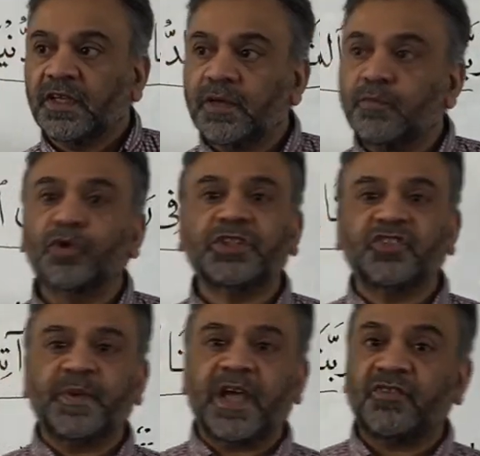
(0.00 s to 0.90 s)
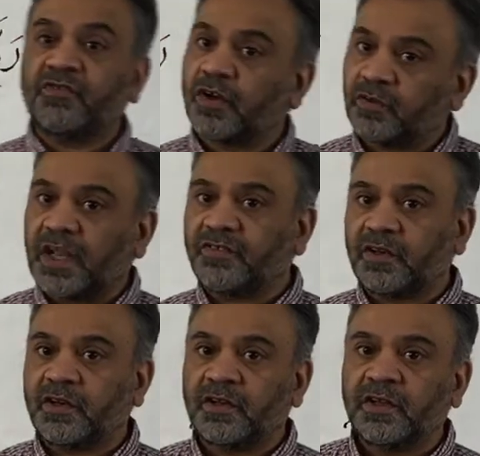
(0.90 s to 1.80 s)
emotions behind Suratul
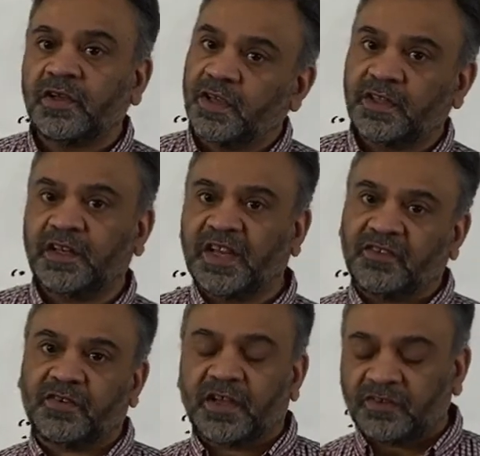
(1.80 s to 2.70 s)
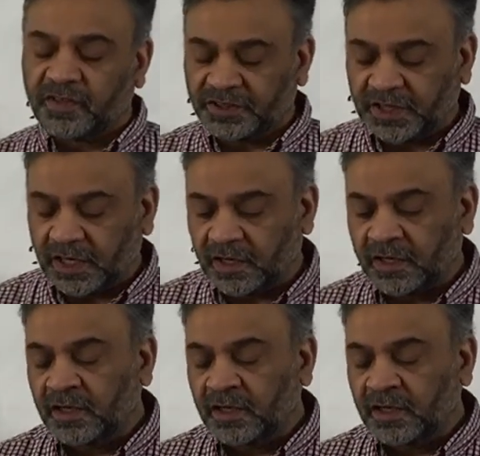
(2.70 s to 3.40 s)
Asr in the next class, inshallah.